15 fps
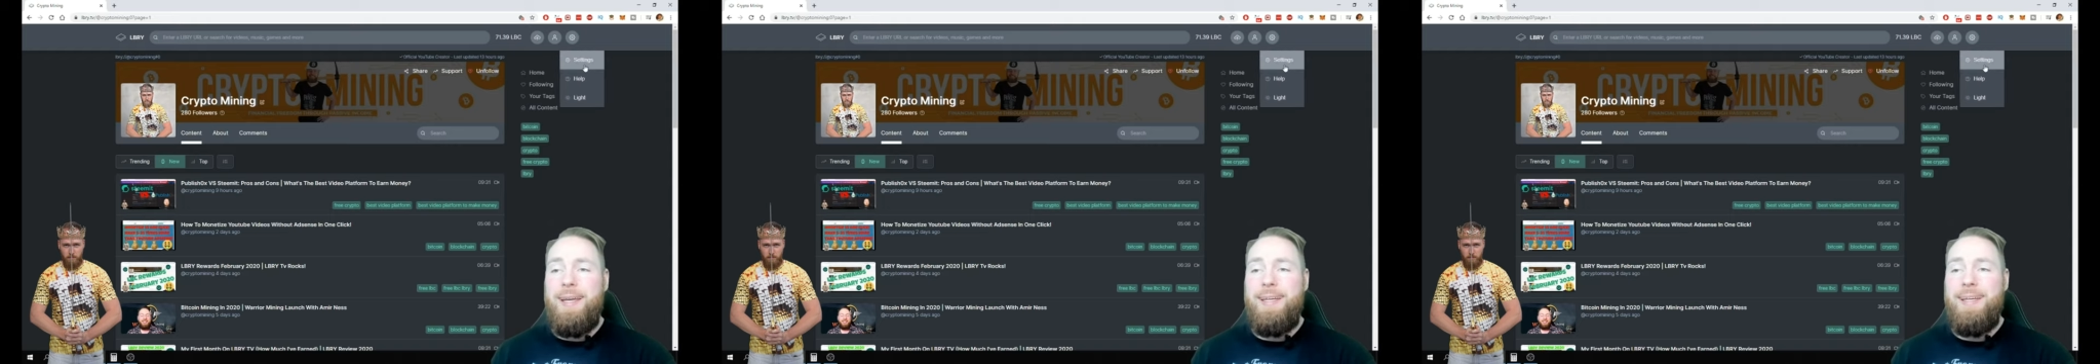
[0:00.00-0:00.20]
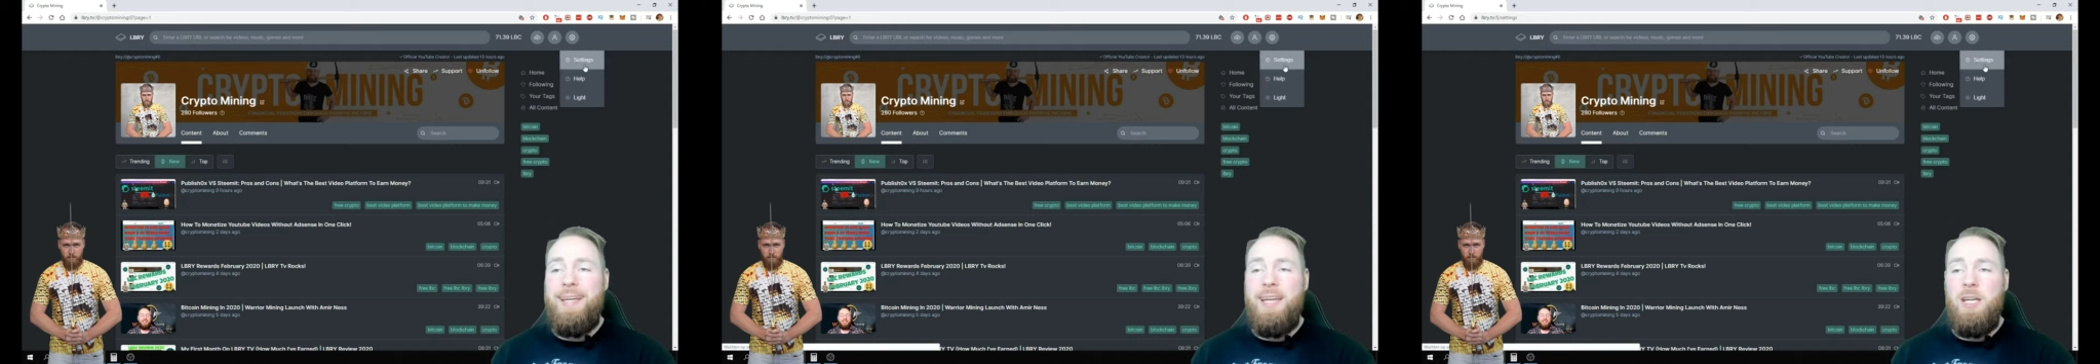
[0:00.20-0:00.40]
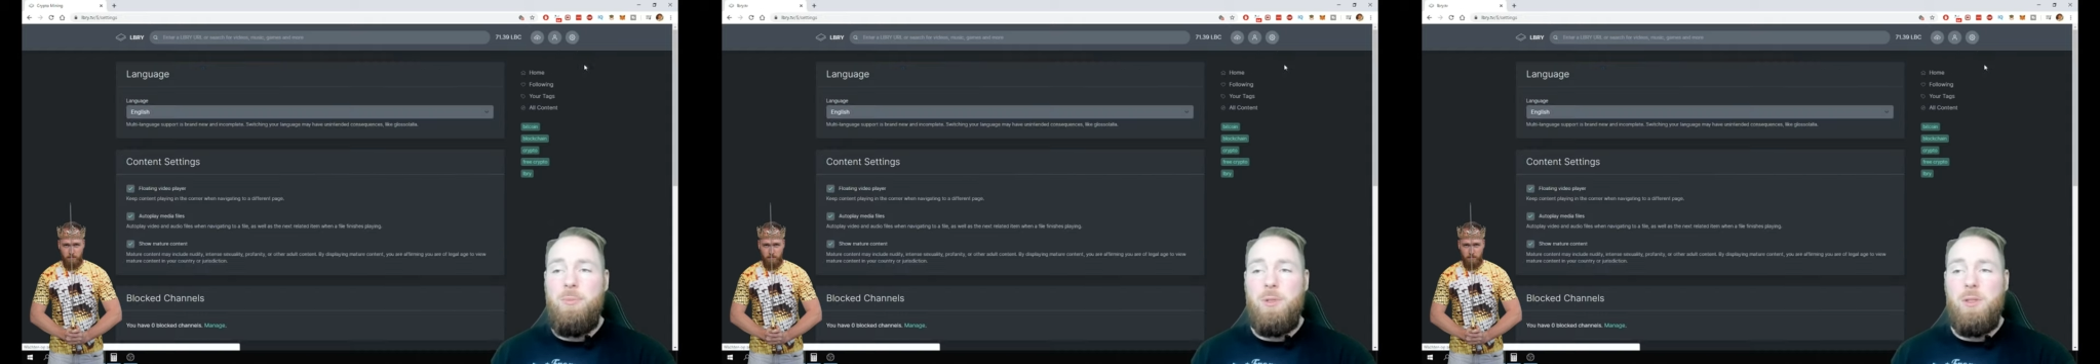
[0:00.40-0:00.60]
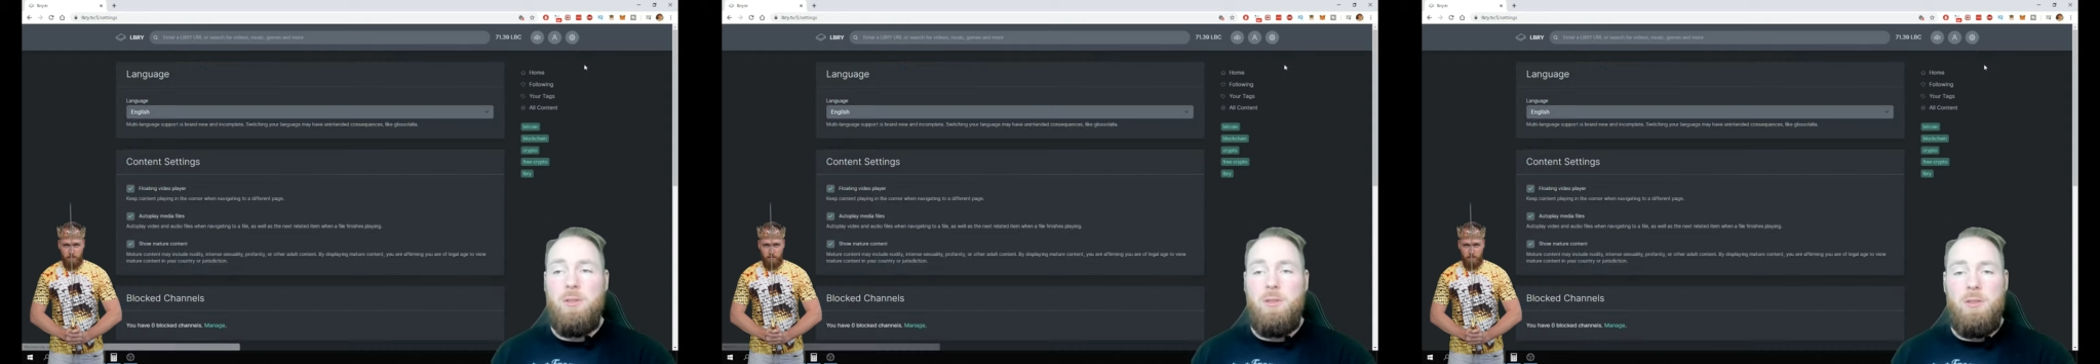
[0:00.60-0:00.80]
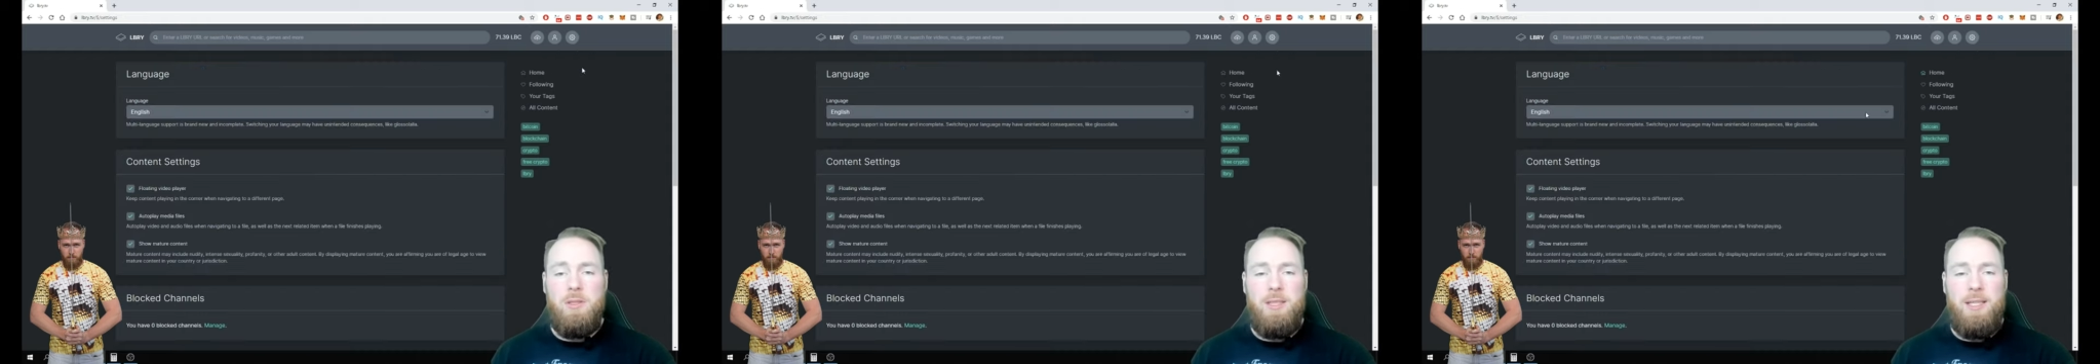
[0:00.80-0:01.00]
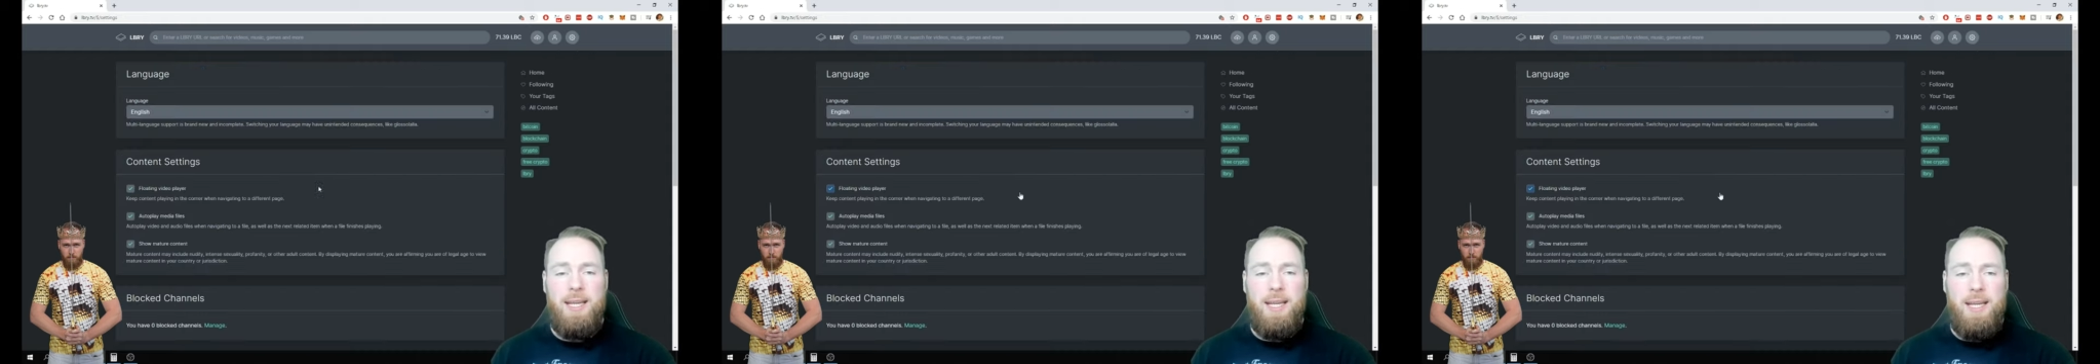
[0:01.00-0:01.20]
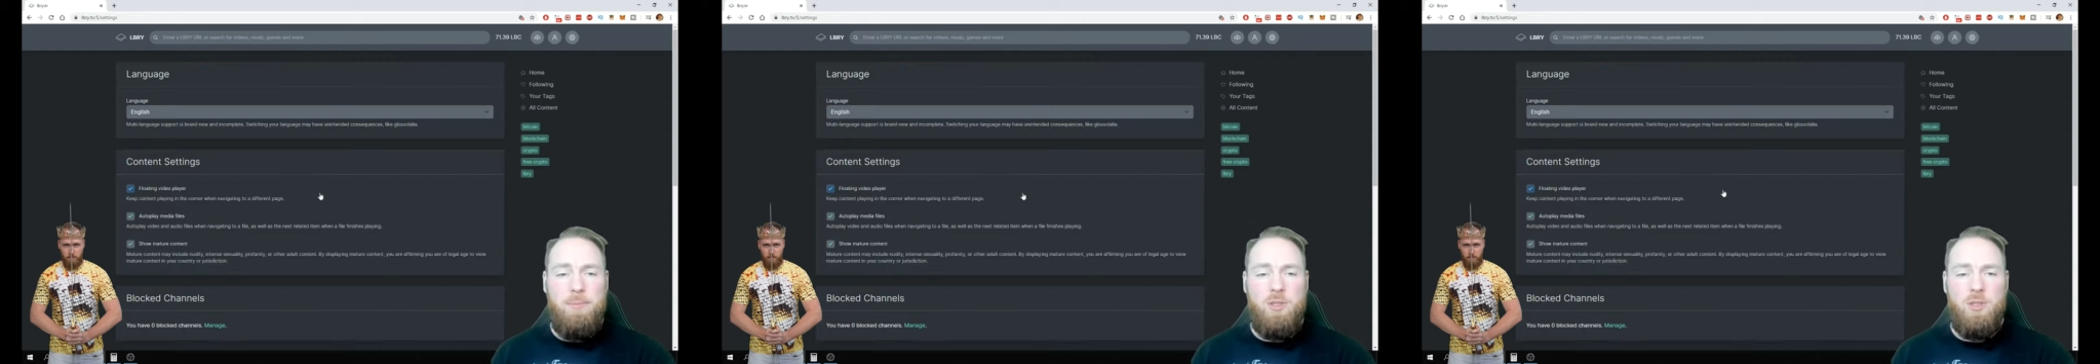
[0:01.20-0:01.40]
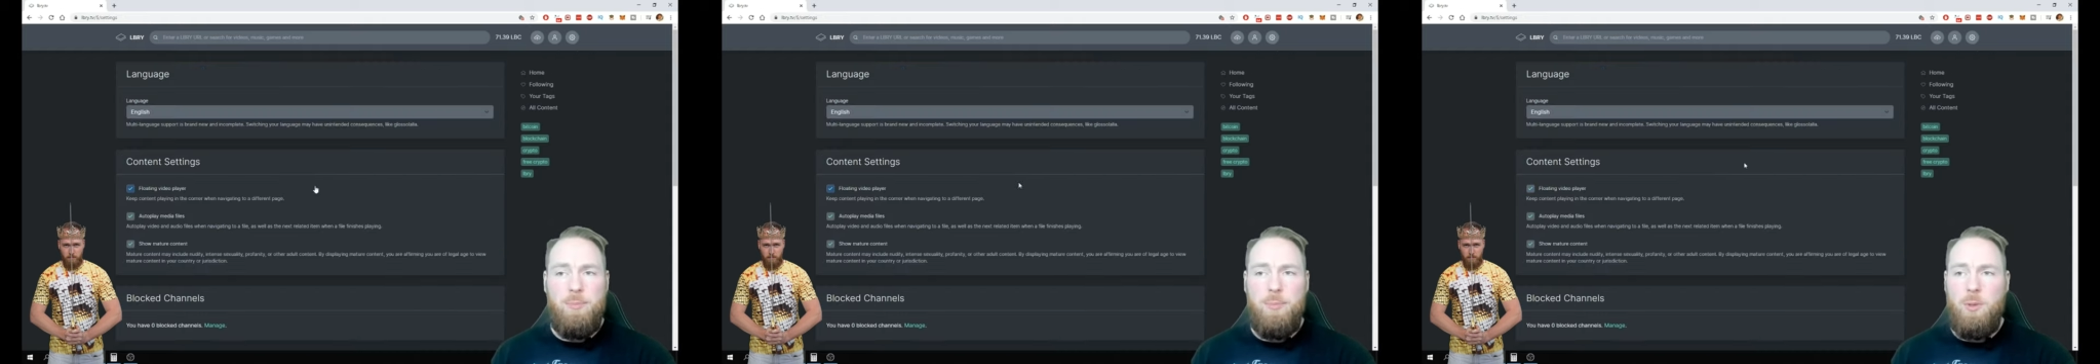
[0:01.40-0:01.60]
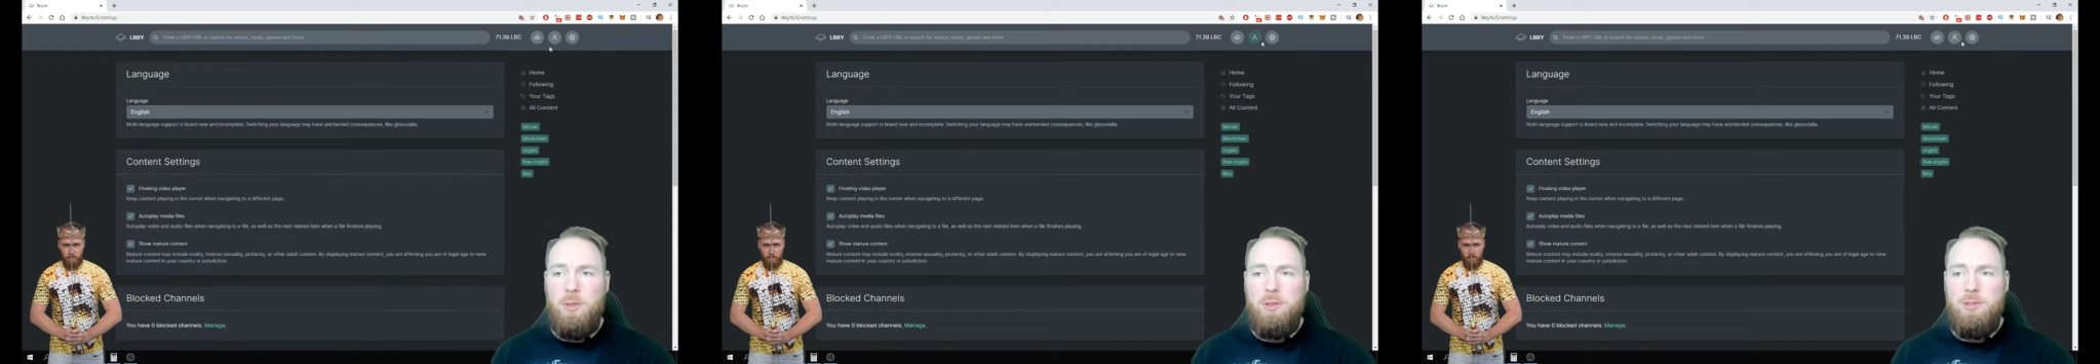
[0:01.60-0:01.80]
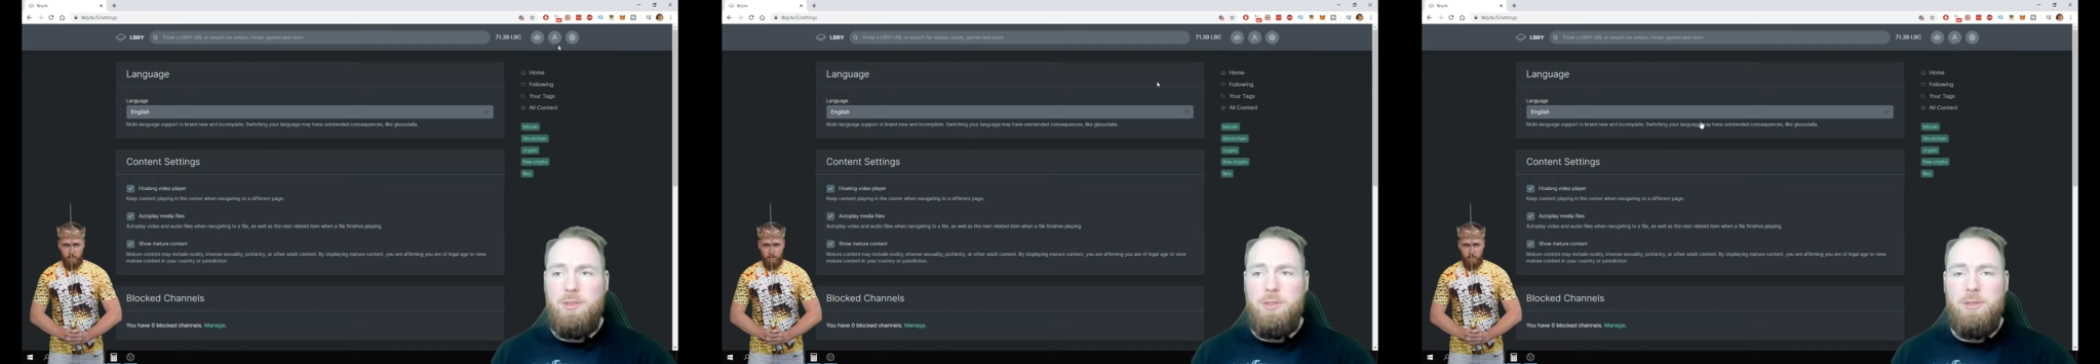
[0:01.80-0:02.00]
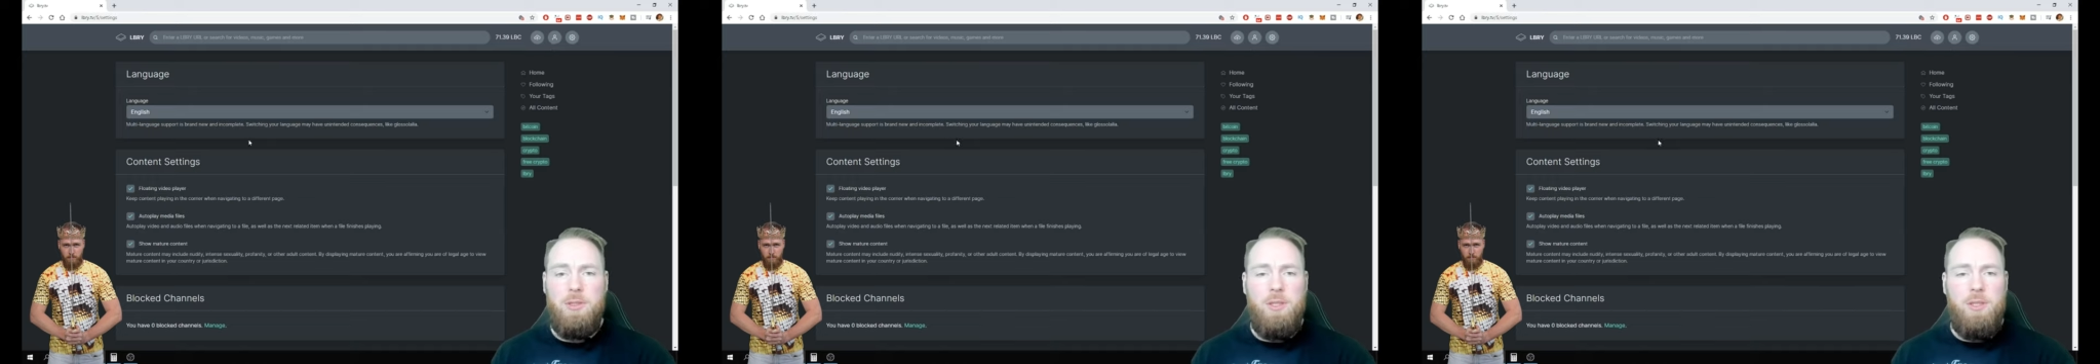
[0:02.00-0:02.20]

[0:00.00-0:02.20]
enable claim support.